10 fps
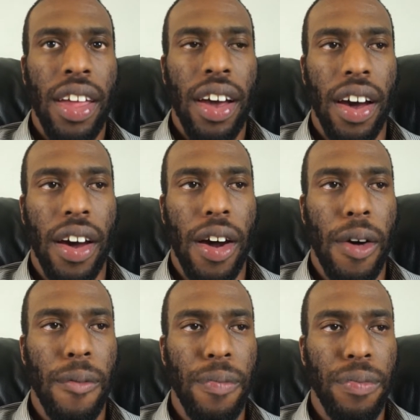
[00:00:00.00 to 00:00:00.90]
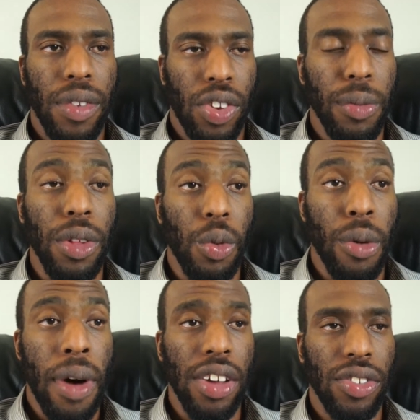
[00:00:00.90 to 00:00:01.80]
that some of them
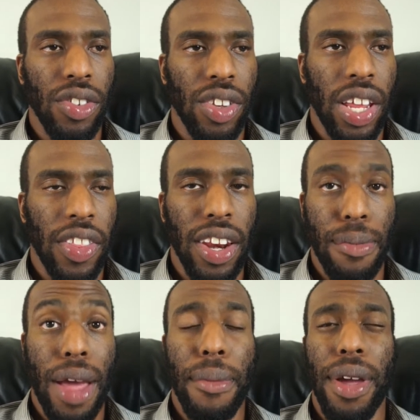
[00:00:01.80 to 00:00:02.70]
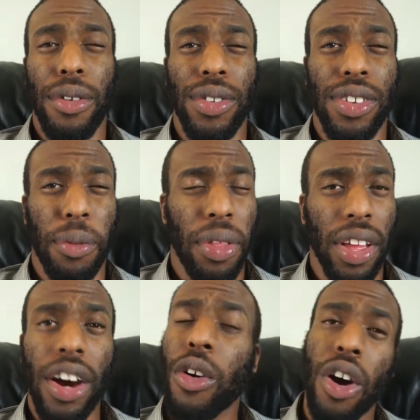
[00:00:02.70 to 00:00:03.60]
were monsters, and I think that Batman was
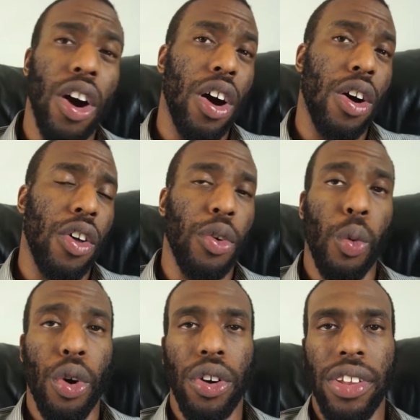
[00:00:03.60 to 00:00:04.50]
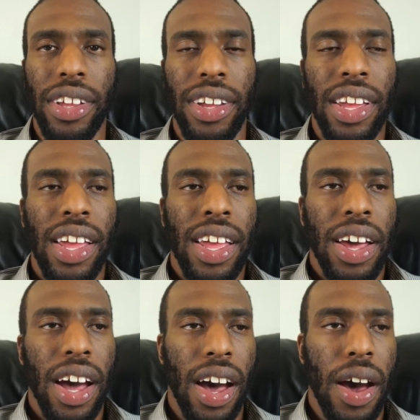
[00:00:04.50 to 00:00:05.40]
something otherworldly.
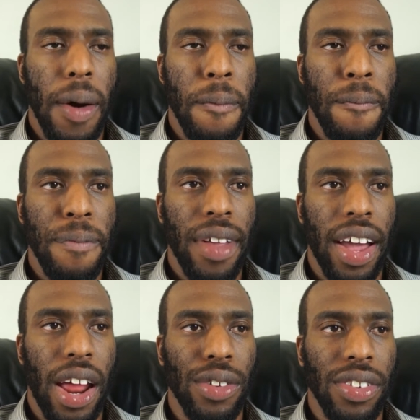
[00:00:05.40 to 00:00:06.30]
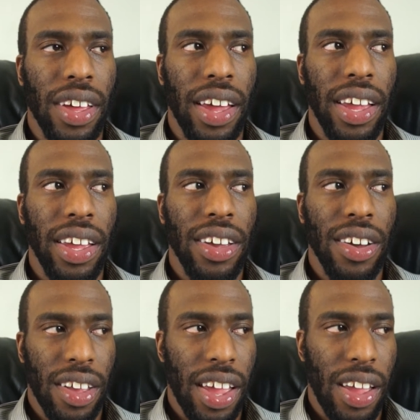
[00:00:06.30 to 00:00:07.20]
And I was like,
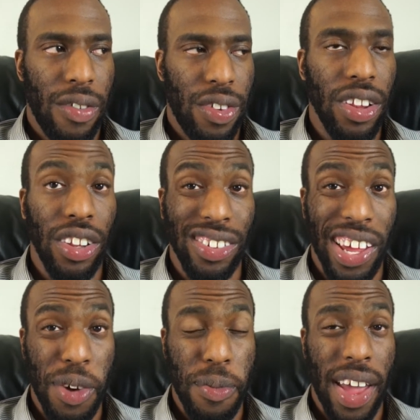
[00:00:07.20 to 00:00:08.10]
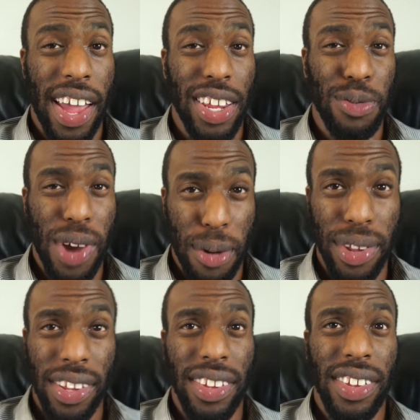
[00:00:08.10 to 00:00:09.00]
okay, if he looks like a bat, he's
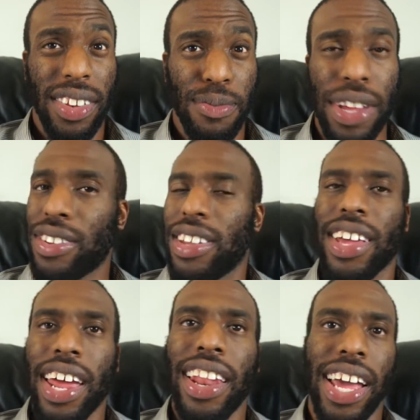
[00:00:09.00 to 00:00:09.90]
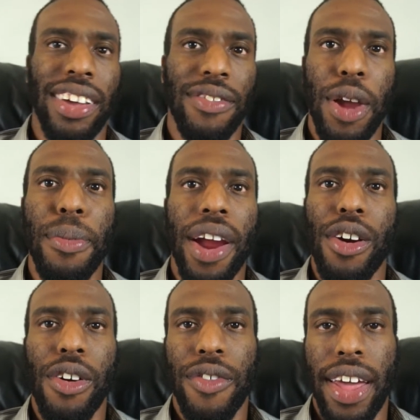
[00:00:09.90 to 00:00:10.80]
probably basically kind of like a vampire
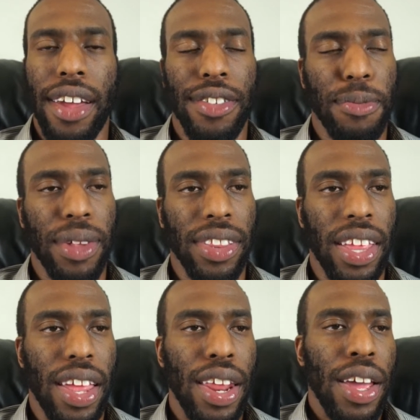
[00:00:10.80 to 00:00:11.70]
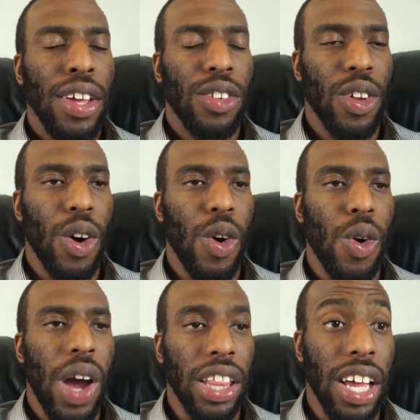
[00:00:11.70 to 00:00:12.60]
or a bat or something like that.
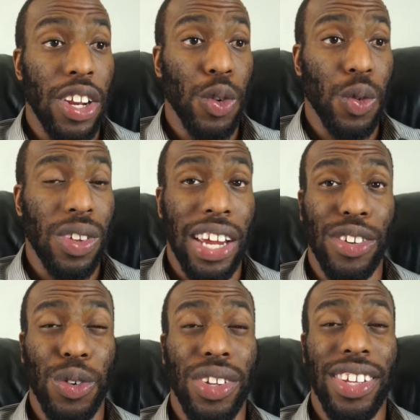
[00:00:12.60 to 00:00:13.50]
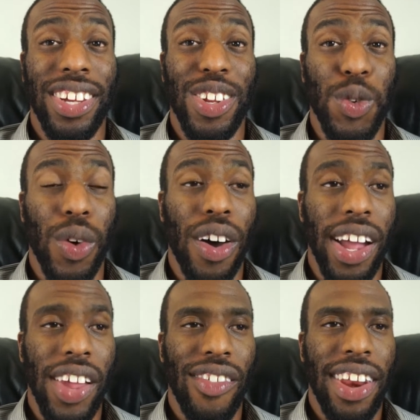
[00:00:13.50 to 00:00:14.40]
So I thought this one was actually really good as well.
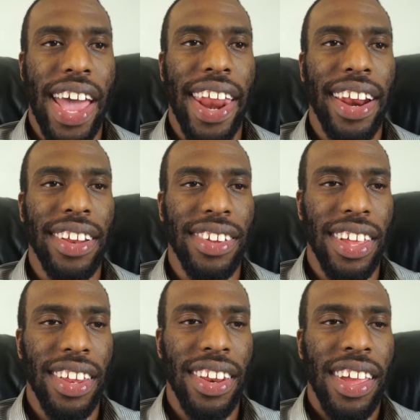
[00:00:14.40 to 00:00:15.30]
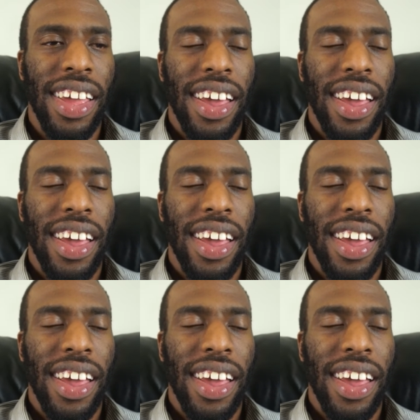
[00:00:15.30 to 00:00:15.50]
I give it a 9 out of 10,